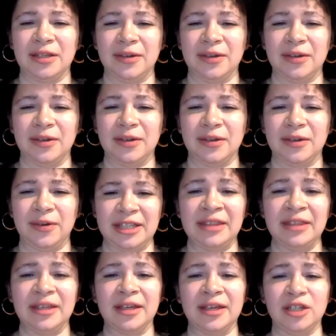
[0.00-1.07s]
So it says,
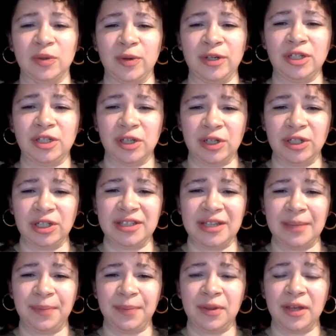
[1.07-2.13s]
in the Jewish church
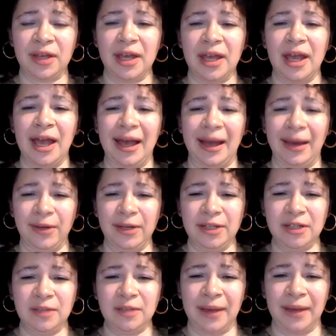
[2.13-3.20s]
example, how
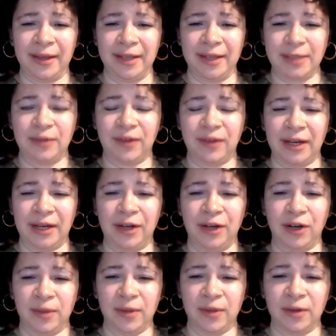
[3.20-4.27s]
would you balance providing
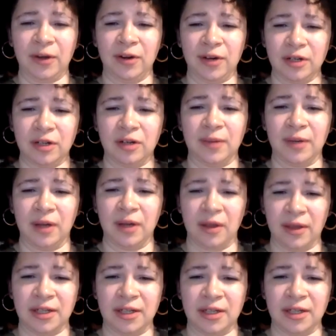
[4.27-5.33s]
current
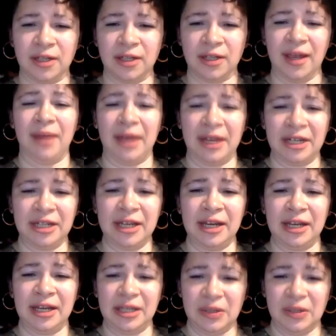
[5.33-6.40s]
terminology, but
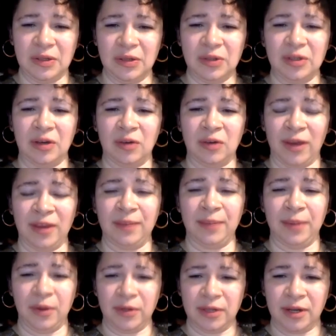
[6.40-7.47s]
educating users on why
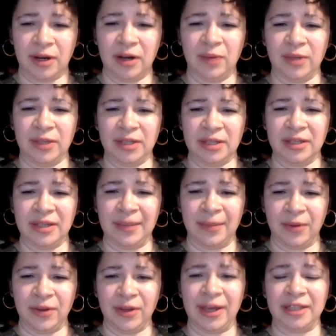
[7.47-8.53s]
the postcard was
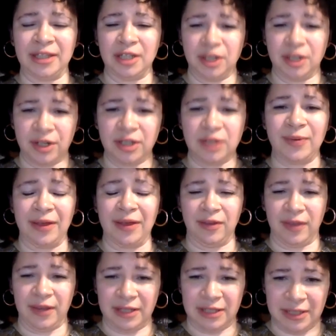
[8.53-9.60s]
labeled as a church
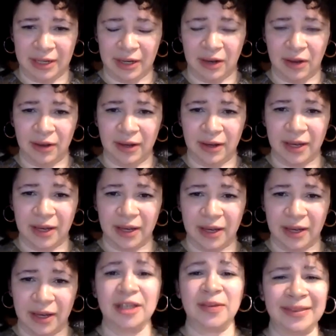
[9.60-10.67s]
rather than a synagogue?
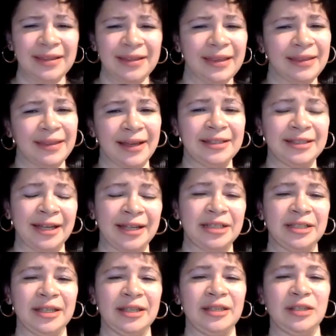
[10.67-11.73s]
So I think that that's
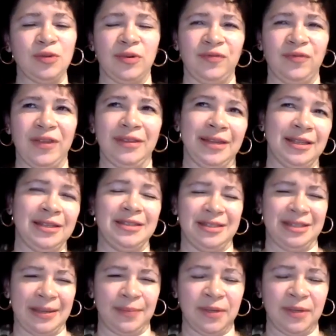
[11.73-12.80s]
actually the sort of thing that's
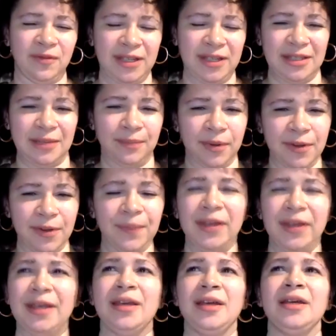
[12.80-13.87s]
deceptively simple.
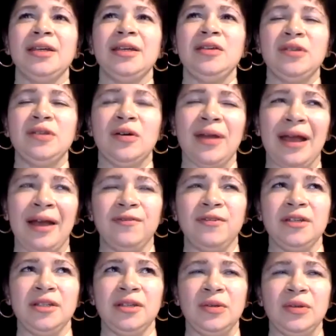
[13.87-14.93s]
You don't have
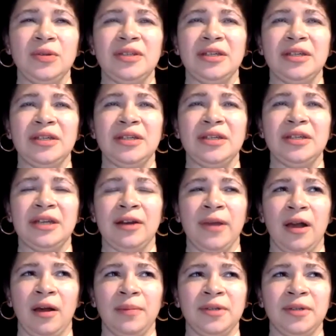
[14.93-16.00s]
to use the title
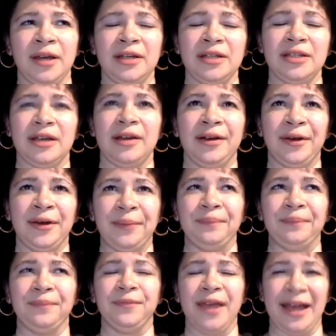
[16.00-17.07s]
from the object
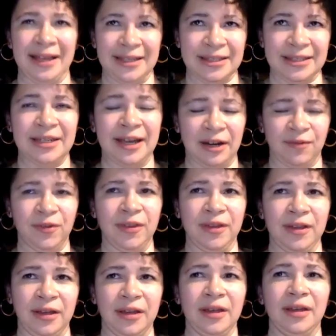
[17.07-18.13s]
as the title for
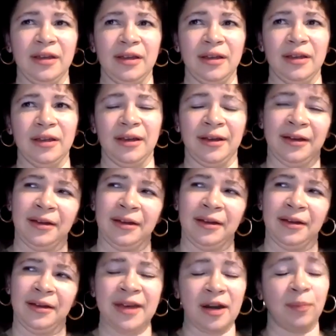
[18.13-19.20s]
the
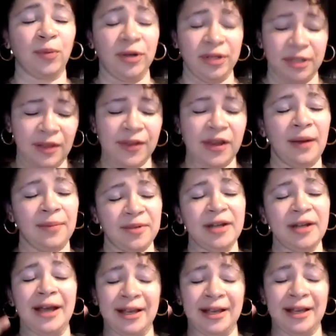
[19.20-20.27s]
title printed on the
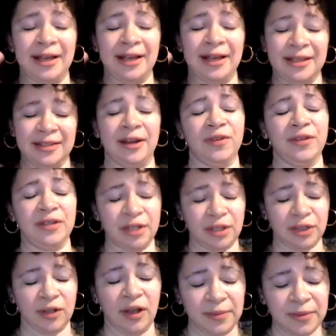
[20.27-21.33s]
object as the title for the
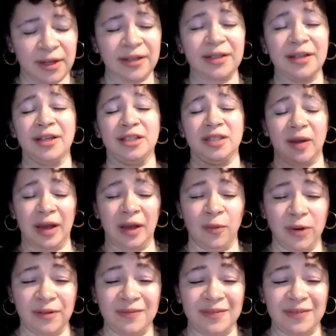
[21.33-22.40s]
digital object. So
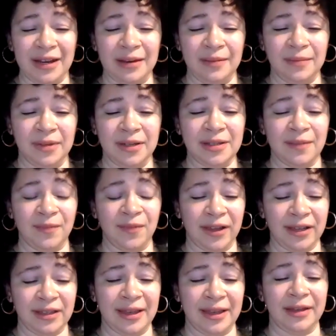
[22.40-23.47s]
I would have named
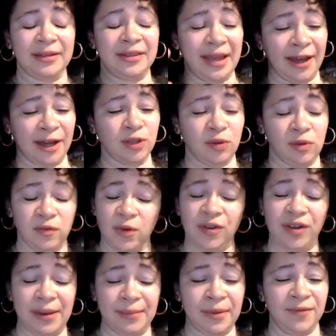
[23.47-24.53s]
something like that the actual
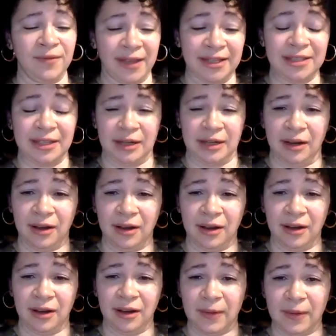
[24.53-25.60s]
full name of that
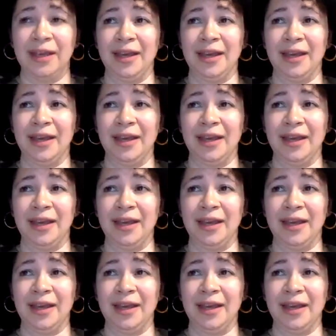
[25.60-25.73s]
synagogue.